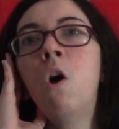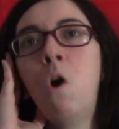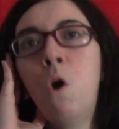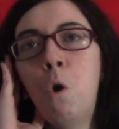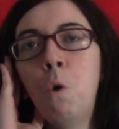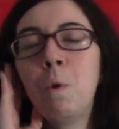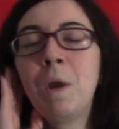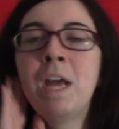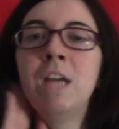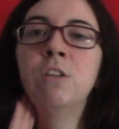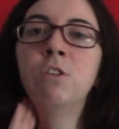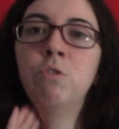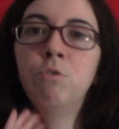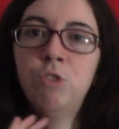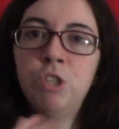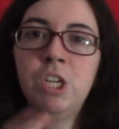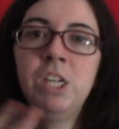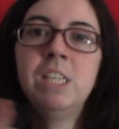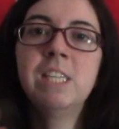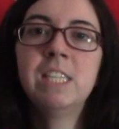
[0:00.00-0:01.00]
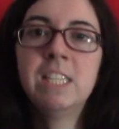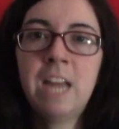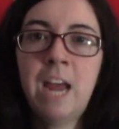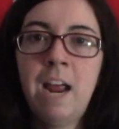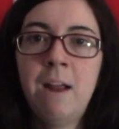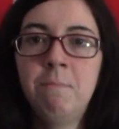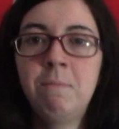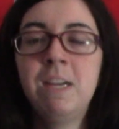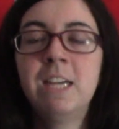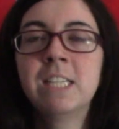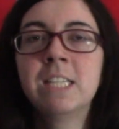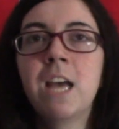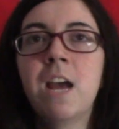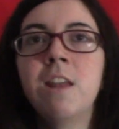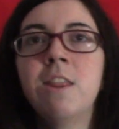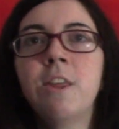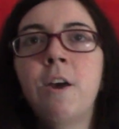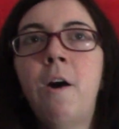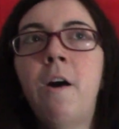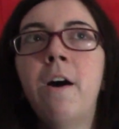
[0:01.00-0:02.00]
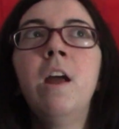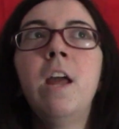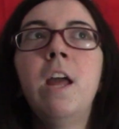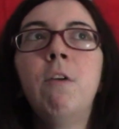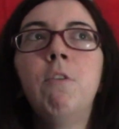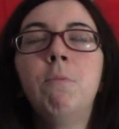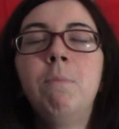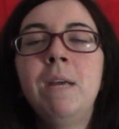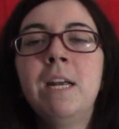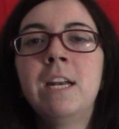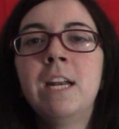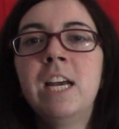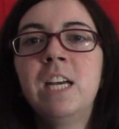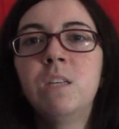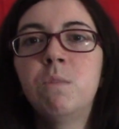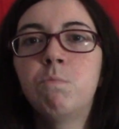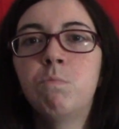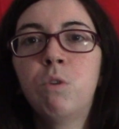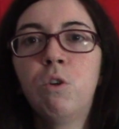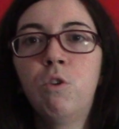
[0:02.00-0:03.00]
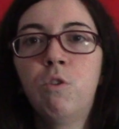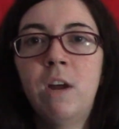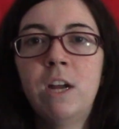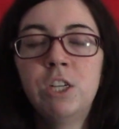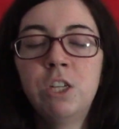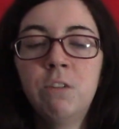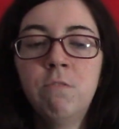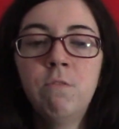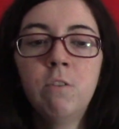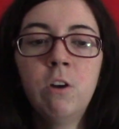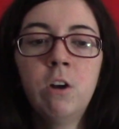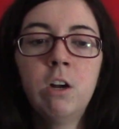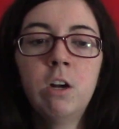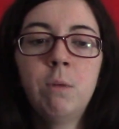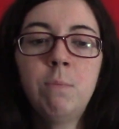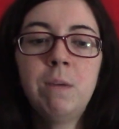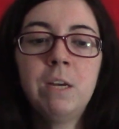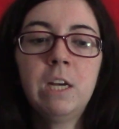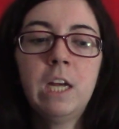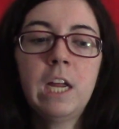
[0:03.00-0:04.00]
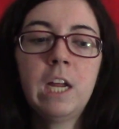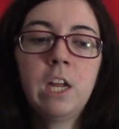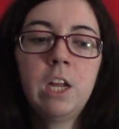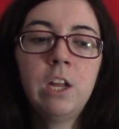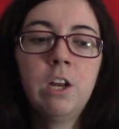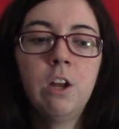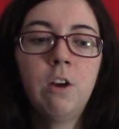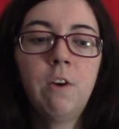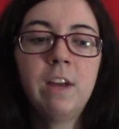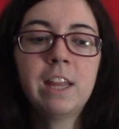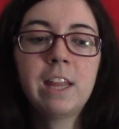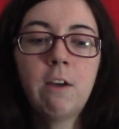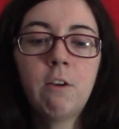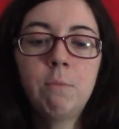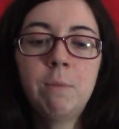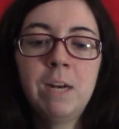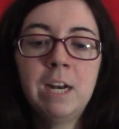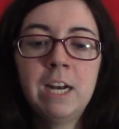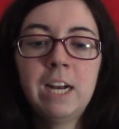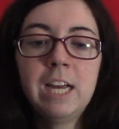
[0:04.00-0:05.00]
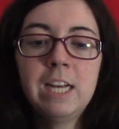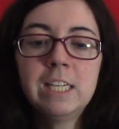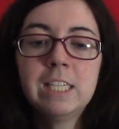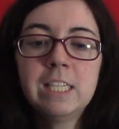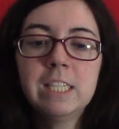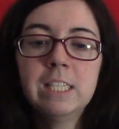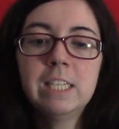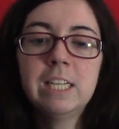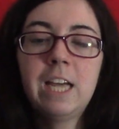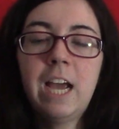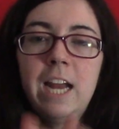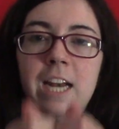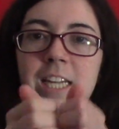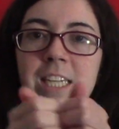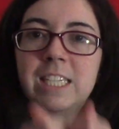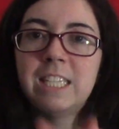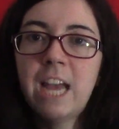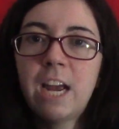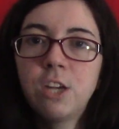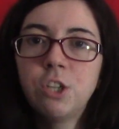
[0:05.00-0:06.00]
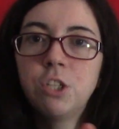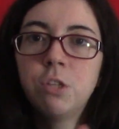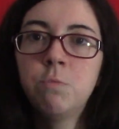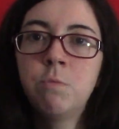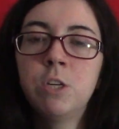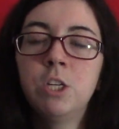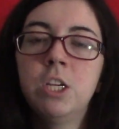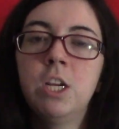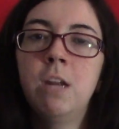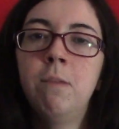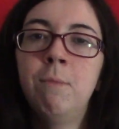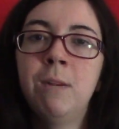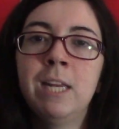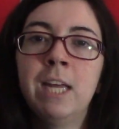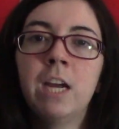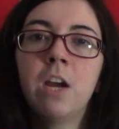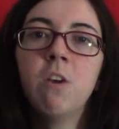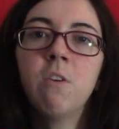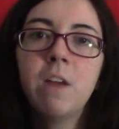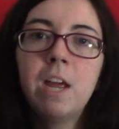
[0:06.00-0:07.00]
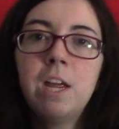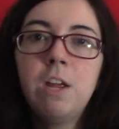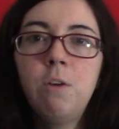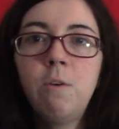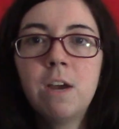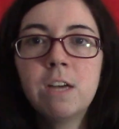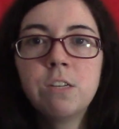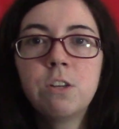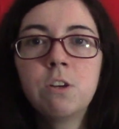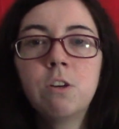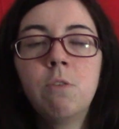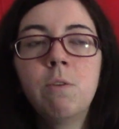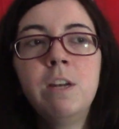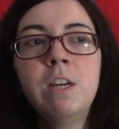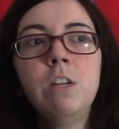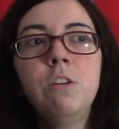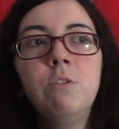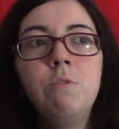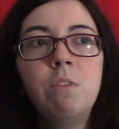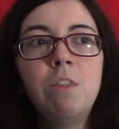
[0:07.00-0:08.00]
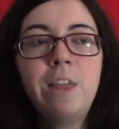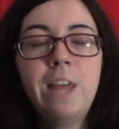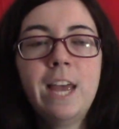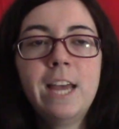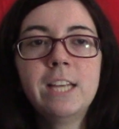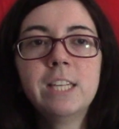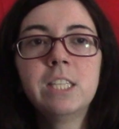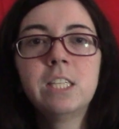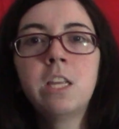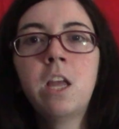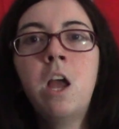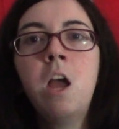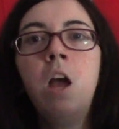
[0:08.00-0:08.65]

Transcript: okay, so she's staying because I thought it would be a nice progression for her to be like, you know, like that would have been a nice kind of section where she could have been like, okay, you guys are going to do this.